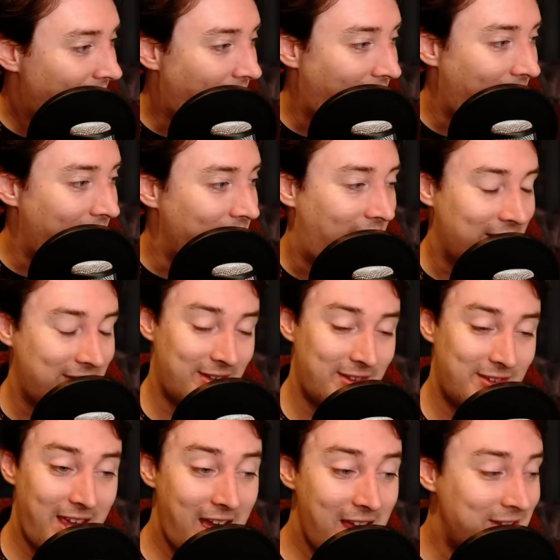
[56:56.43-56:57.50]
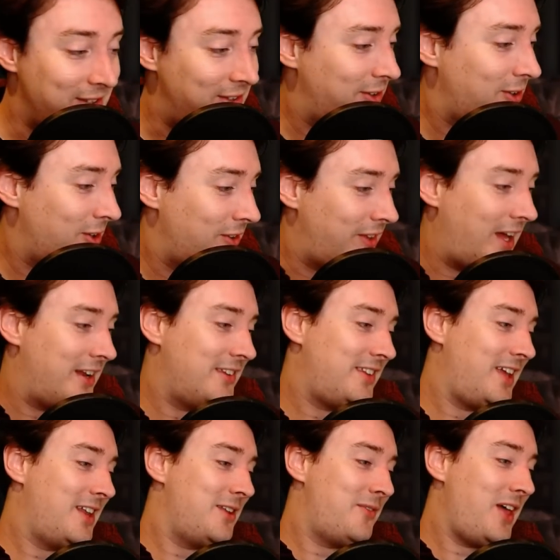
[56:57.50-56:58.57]
And that is the end. That is the
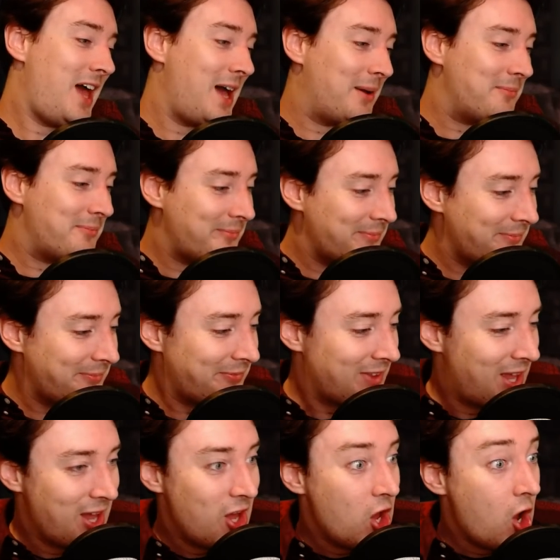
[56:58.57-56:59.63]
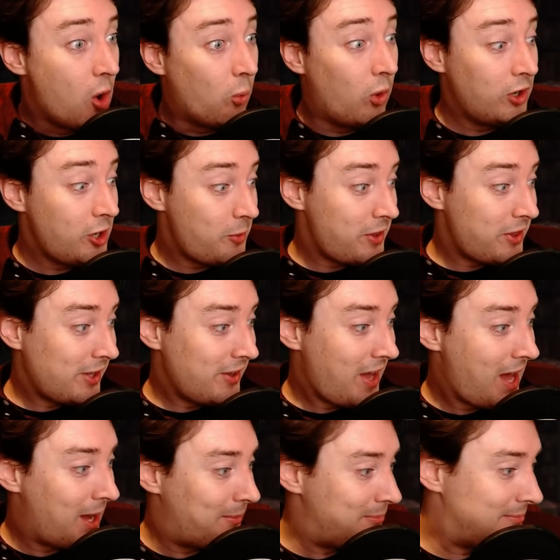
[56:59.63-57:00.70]
end of that. What did we think of that?